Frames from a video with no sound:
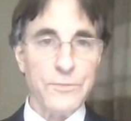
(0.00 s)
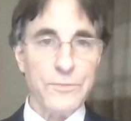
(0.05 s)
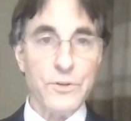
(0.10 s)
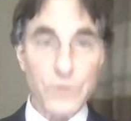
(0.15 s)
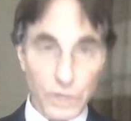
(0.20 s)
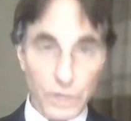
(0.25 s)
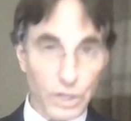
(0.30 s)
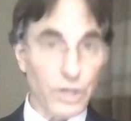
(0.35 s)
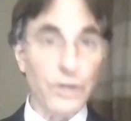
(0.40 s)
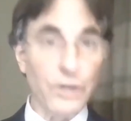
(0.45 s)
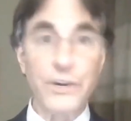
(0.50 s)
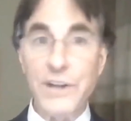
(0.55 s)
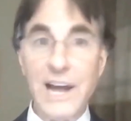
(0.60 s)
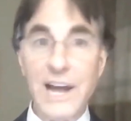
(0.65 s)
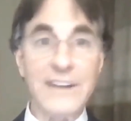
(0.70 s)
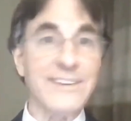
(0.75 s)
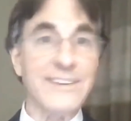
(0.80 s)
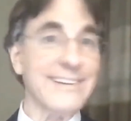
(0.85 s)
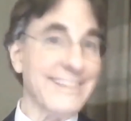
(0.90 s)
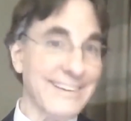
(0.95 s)
You can learn
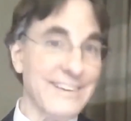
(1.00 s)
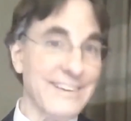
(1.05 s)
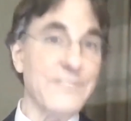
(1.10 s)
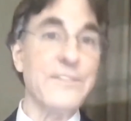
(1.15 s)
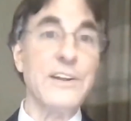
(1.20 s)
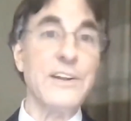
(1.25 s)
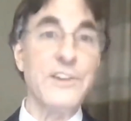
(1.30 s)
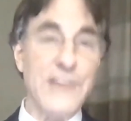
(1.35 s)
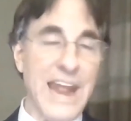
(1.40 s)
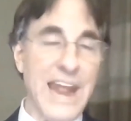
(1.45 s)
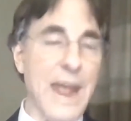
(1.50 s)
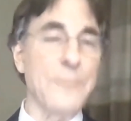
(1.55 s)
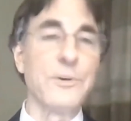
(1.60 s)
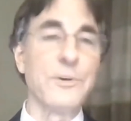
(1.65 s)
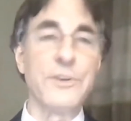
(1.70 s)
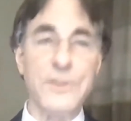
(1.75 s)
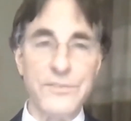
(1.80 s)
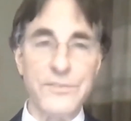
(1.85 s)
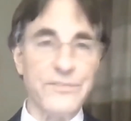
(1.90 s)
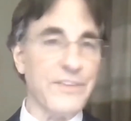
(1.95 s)
not to get
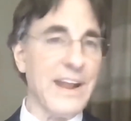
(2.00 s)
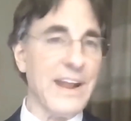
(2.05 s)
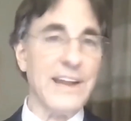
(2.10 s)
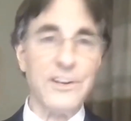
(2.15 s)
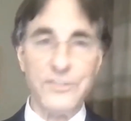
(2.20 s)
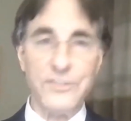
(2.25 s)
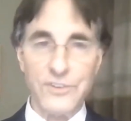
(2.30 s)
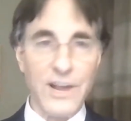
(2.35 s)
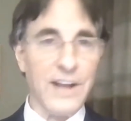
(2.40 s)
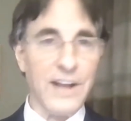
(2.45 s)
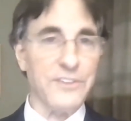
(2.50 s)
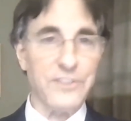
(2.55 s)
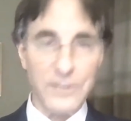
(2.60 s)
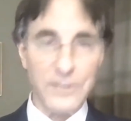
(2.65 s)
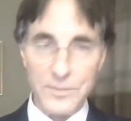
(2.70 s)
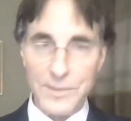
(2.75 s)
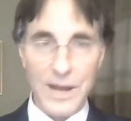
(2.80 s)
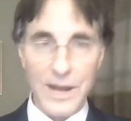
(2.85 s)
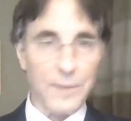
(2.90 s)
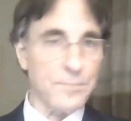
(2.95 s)
enamored and fantasizing
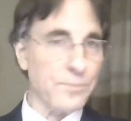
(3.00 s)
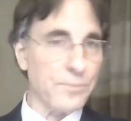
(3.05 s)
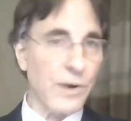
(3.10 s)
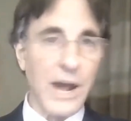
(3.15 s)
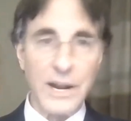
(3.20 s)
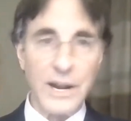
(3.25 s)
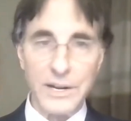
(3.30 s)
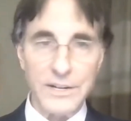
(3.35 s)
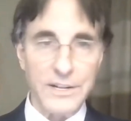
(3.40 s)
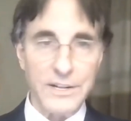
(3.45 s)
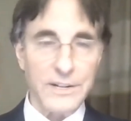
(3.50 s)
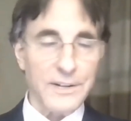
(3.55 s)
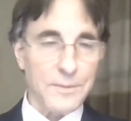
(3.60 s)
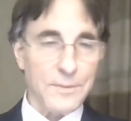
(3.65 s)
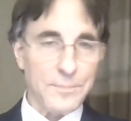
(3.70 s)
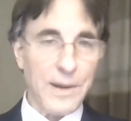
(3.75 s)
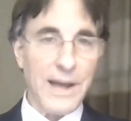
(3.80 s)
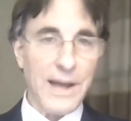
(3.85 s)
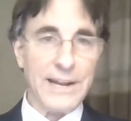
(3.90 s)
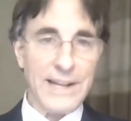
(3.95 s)
about product,
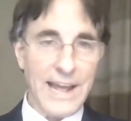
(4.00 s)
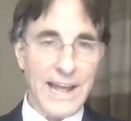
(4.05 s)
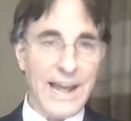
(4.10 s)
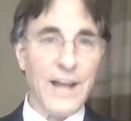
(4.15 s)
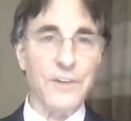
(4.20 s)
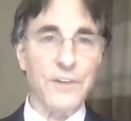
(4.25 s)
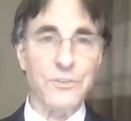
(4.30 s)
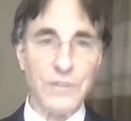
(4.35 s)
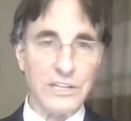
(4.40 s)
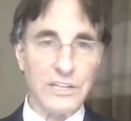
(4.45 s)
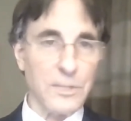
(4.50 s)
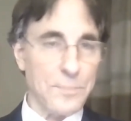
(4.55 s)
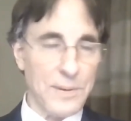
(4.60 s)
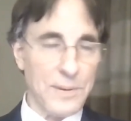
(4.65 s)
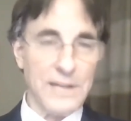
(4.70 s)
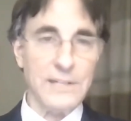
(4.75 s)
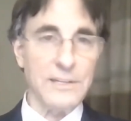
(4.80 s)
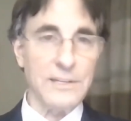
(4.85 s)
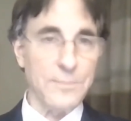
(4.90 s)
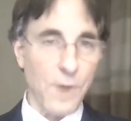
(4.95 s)
buying a house at the
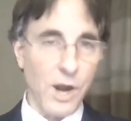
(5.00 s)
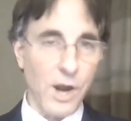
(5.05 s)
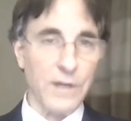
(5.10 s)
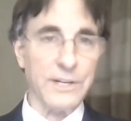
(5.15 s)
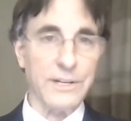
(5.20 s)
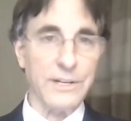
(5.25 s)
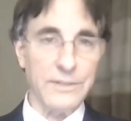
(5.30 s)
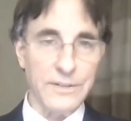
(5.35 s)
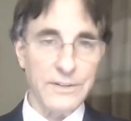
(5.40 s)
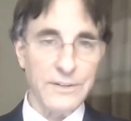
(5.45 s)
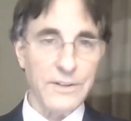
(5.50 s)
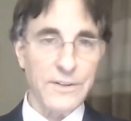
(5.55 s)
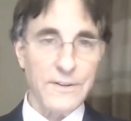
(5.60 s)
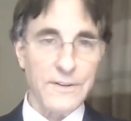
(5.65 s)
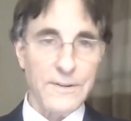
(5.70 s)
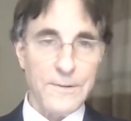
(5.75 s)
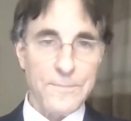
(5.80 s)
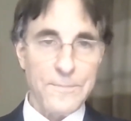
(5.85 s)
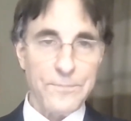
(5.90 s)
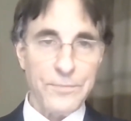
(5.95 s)
peak of the market
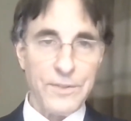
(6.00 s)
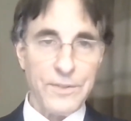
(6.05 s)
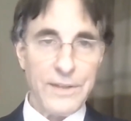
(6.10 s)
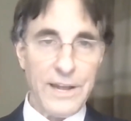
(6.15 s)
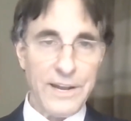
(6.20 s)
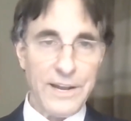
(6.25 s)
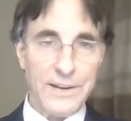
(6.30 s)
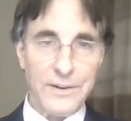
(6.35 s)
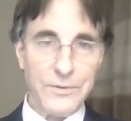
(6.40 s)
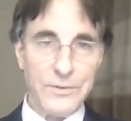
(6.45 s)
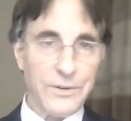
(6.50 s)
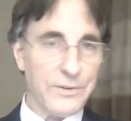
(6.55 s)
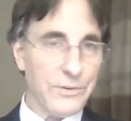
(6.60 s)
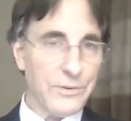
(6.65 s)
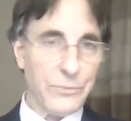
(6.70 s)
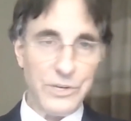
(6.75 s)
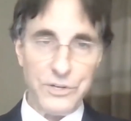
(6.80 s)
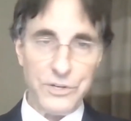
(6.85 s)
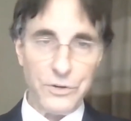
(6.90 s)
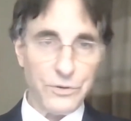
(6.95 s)
uh,
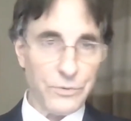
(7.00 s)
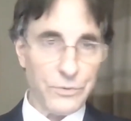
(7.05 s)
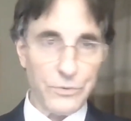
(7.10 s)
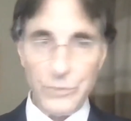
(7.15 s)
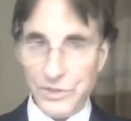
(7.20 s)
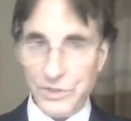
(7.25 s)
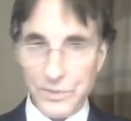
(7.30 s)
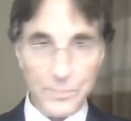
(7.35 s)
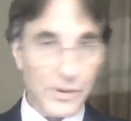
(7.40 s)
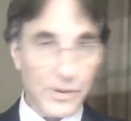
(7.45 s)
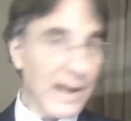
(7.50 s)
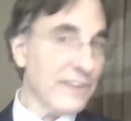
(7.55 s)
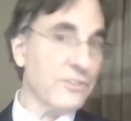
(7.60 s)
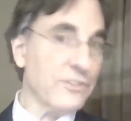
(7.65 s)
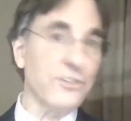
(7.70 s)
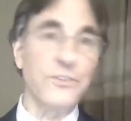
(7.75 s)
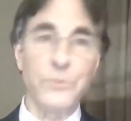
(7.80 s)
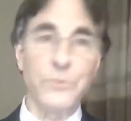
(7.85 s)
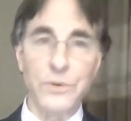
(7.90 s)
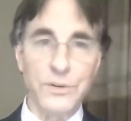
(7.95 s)
when you're when the
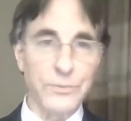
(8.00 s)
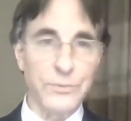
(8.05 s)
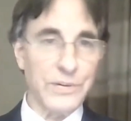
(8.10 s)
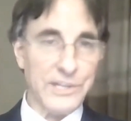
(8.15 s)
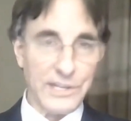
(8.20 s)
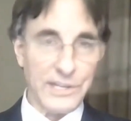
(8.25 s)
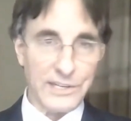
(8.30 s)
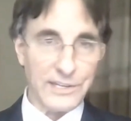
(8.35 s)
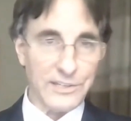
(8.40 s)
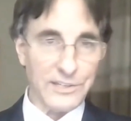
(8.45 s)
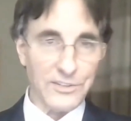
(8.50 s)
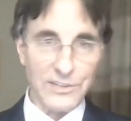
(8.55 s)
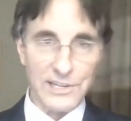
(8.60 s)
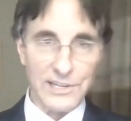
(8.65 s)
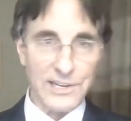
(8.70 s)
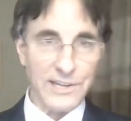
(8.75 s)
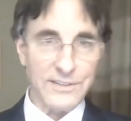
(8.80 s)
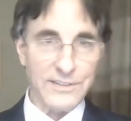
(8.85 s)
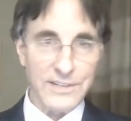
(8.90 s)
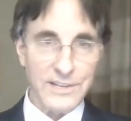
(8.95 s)
prices were
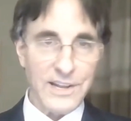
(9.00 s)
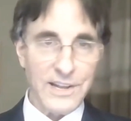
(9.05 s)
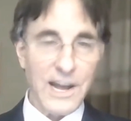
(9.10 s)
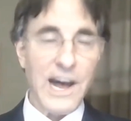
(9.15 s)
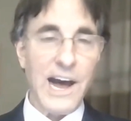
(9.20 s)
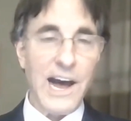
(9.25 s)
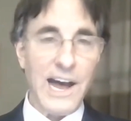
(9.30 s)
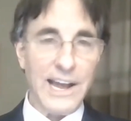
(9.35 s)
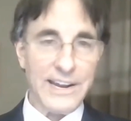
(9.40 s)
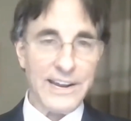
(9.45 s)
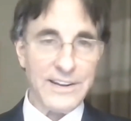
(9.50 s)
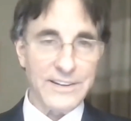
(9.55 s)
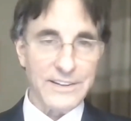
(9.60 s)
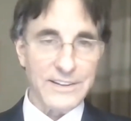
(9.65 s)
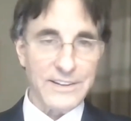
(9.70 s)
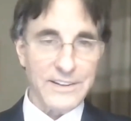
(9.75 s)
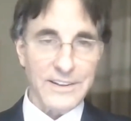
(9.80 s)
ridiculously high.